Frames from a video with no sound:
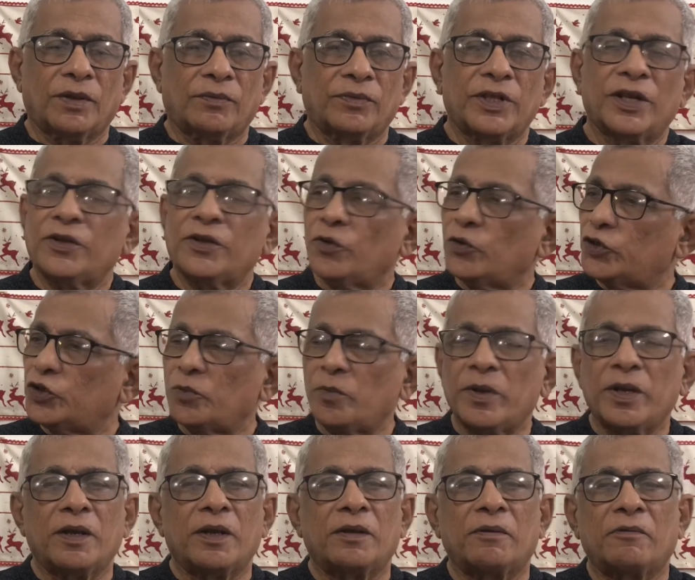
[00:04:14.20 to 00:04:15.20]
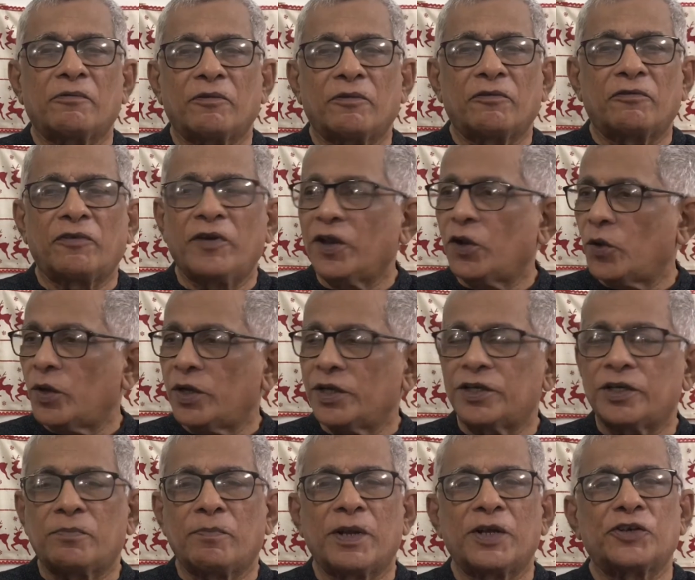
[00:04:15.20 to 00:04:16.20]
There used to be
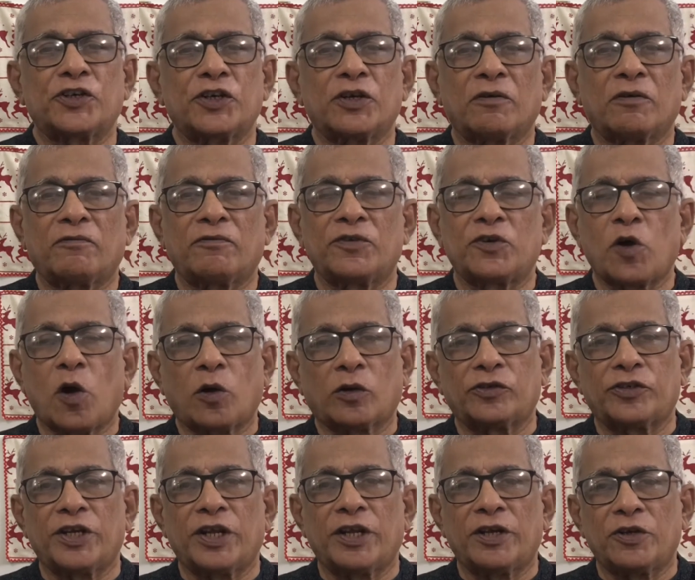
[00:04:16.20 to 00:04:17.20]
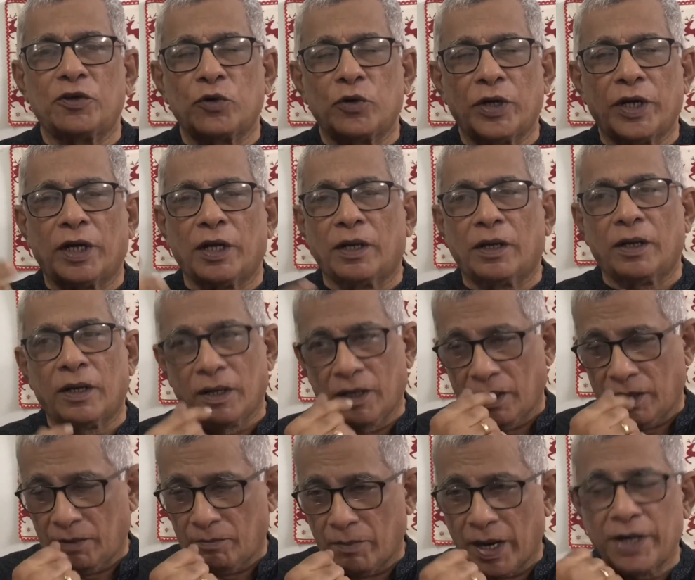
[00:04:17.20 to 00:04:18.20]
frequent mention of dog's day during
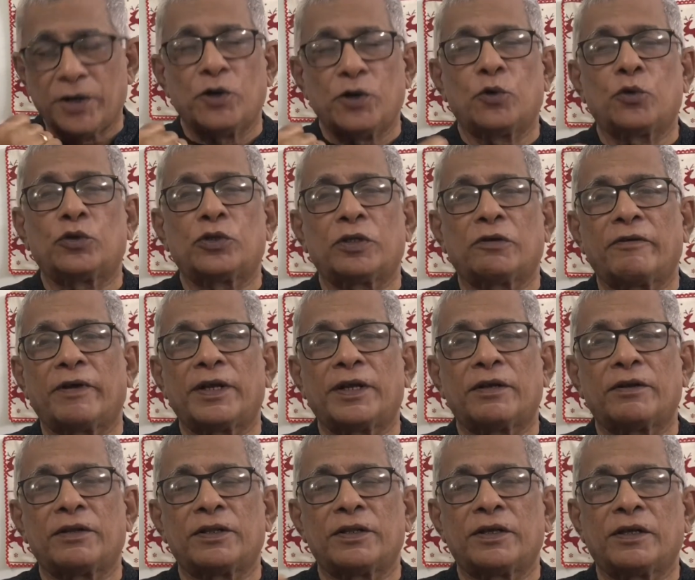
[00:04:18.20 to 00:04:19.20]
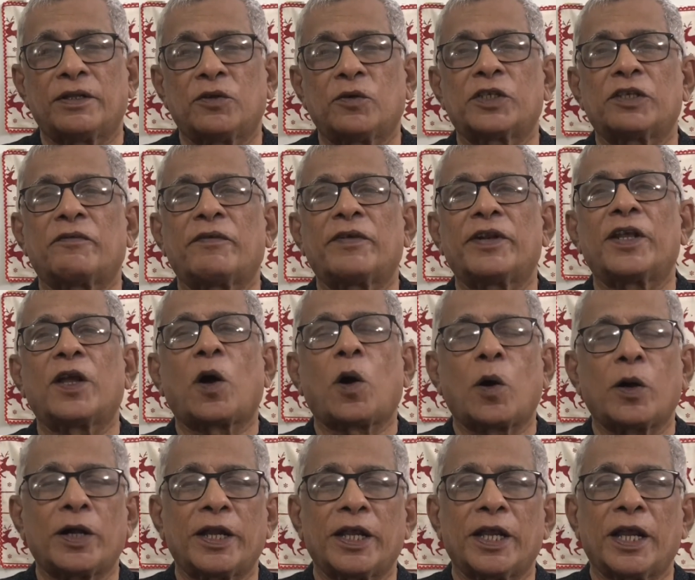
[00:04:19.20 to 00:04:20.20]
my youth when there was a very
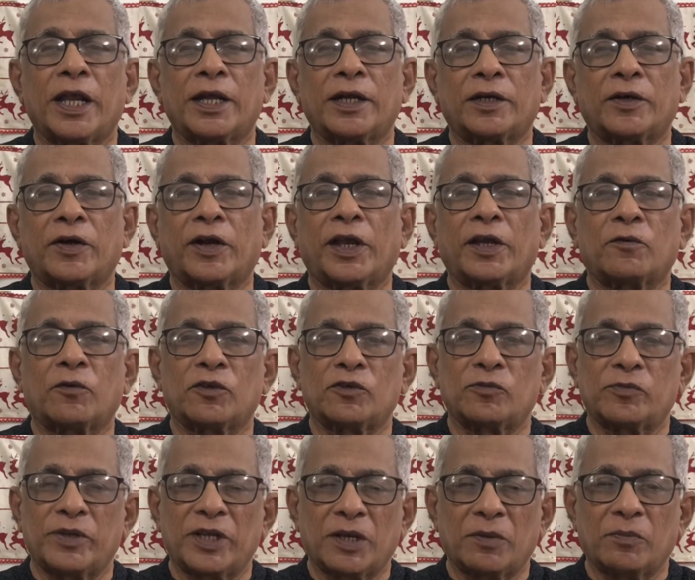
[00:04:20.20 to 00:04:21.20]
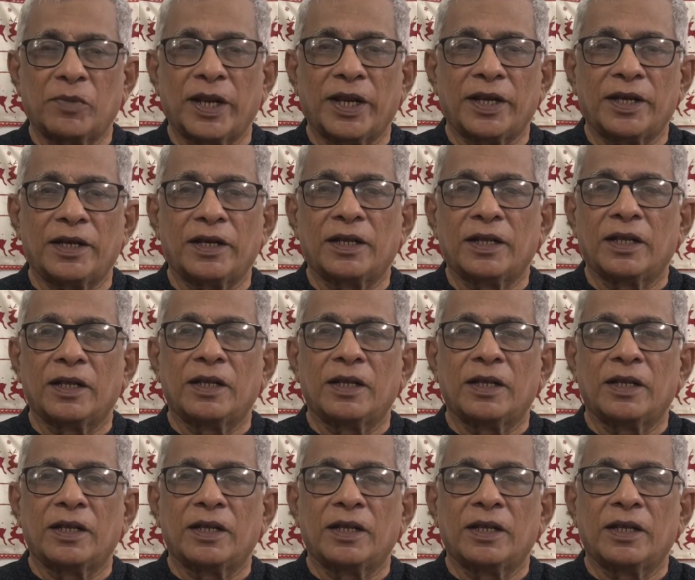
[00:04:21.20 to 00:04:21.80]
hot day and cricket was being played.